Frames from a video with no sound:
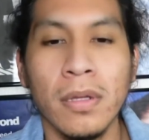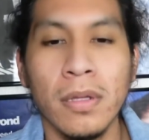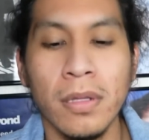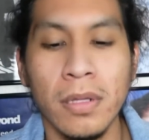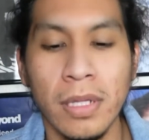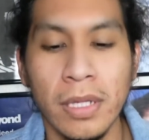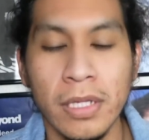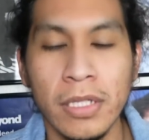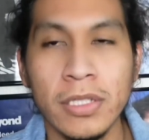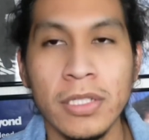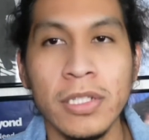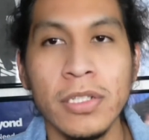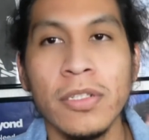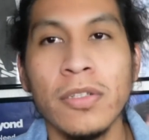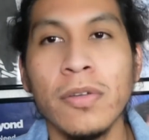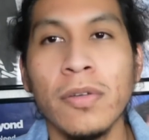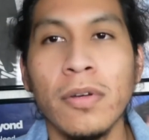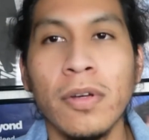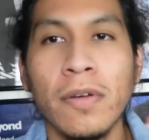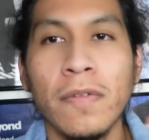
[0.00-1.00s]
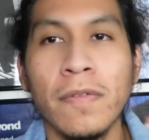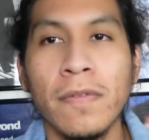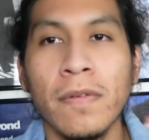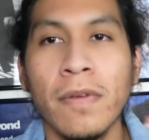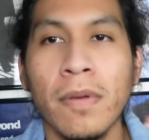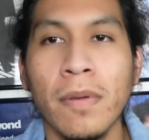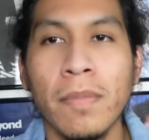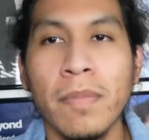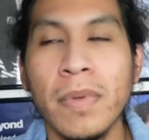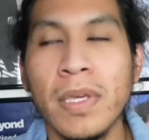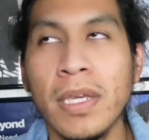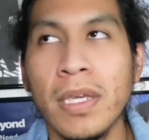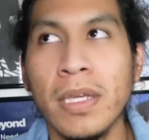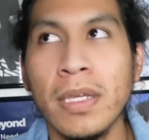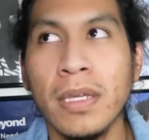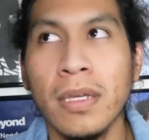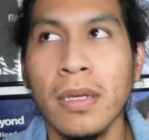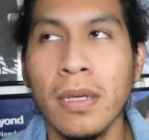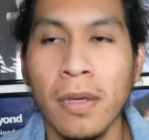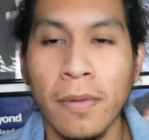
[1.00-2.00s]
like continue of
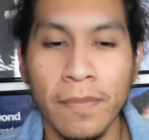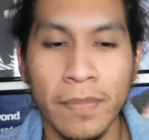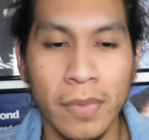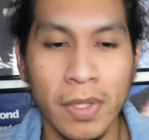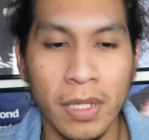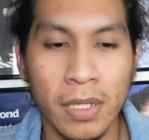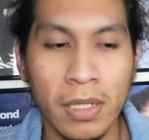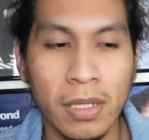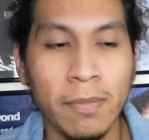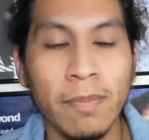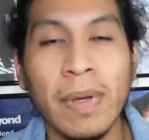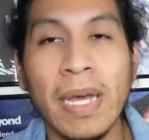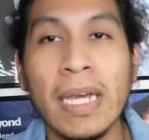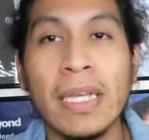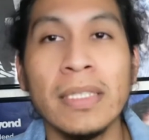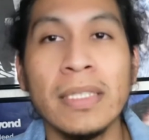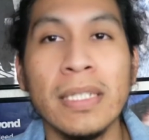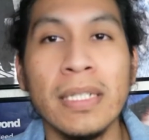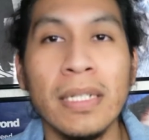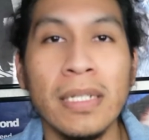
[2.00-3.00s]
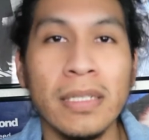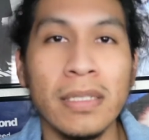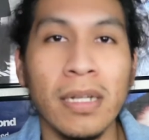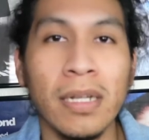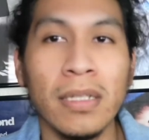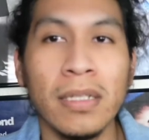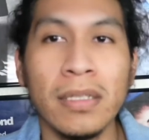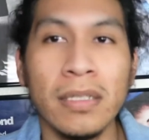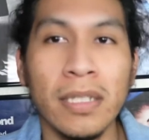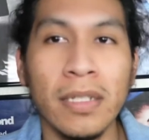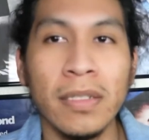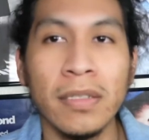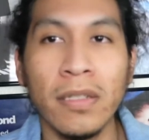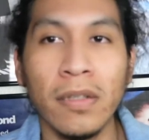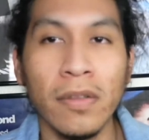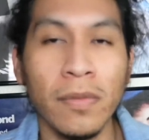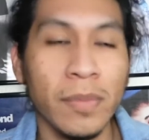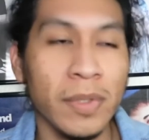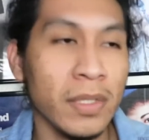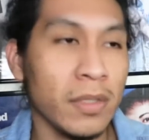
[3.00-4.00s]
me buying CDs, collecting CDs
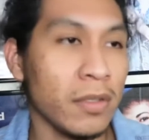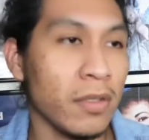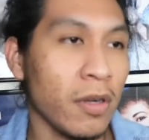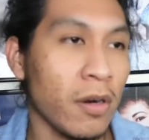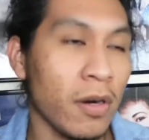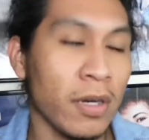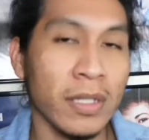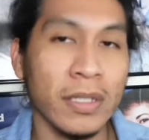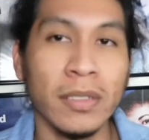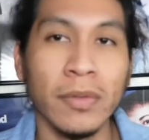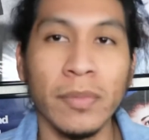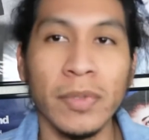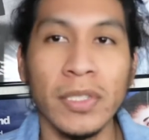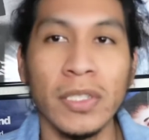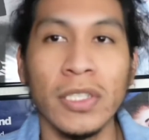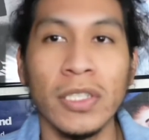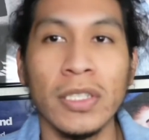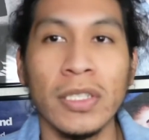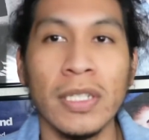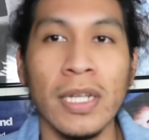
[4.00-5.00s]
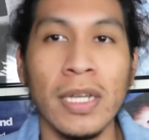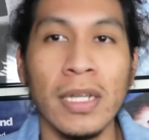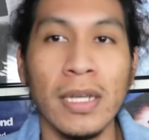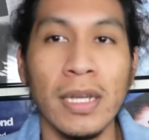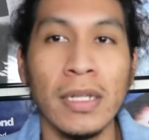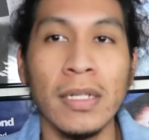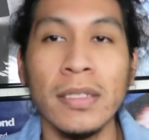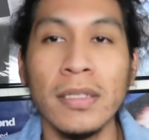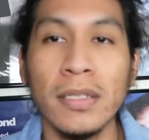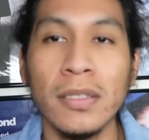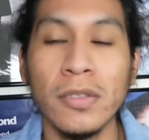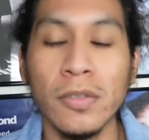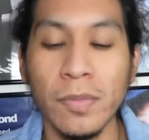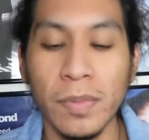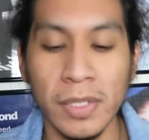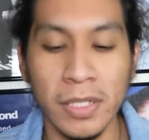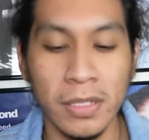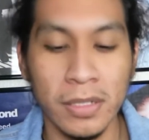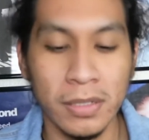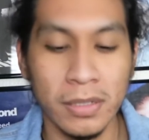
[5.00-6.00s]
of the artists and musicians I listen to,
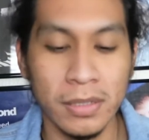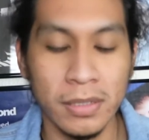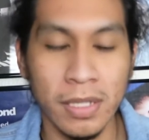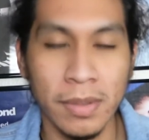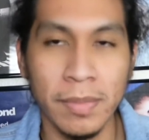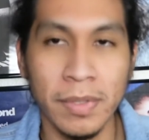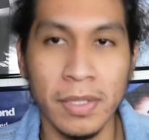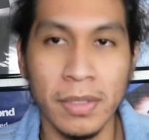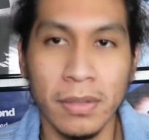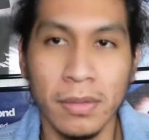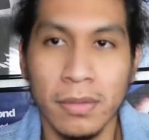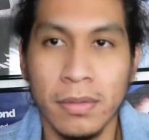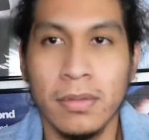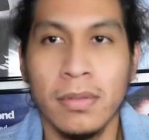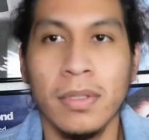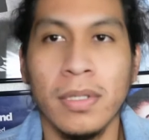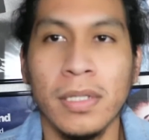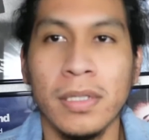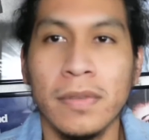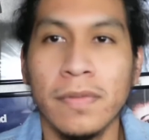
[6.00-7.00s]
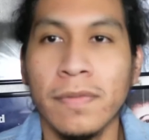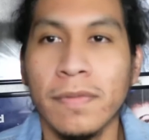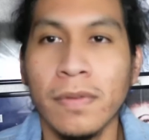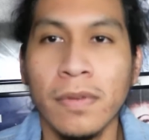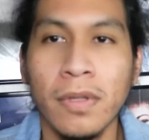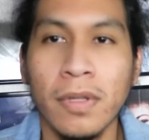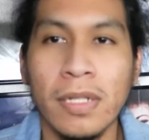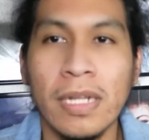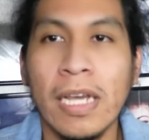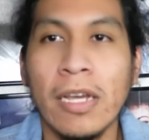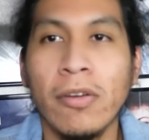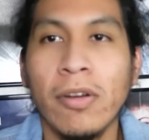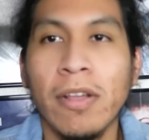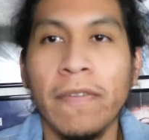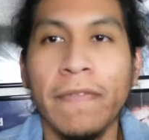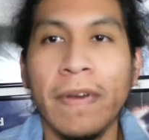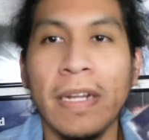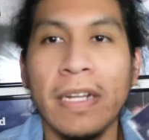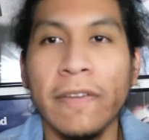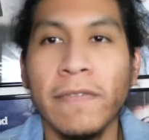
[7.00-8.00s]
because I mean, it's not only
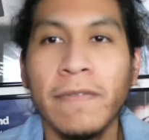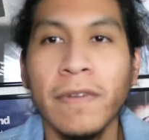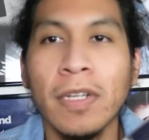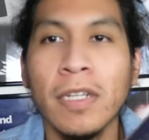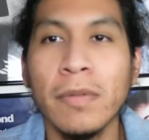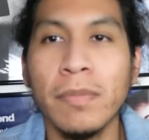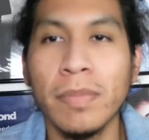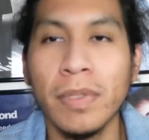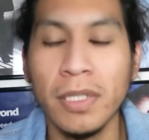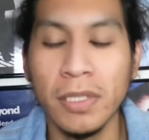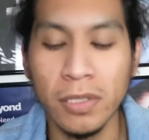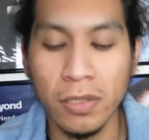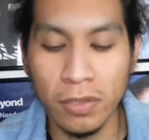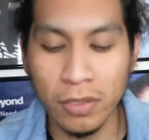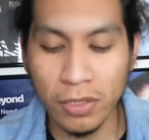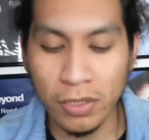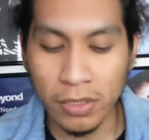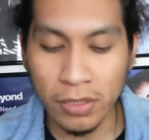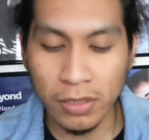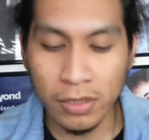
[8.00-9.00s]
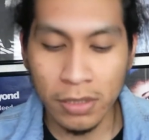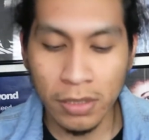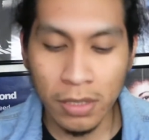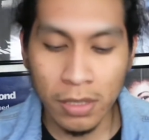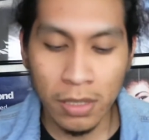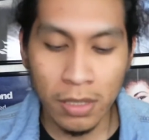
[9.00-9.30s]
find it fun, but it's just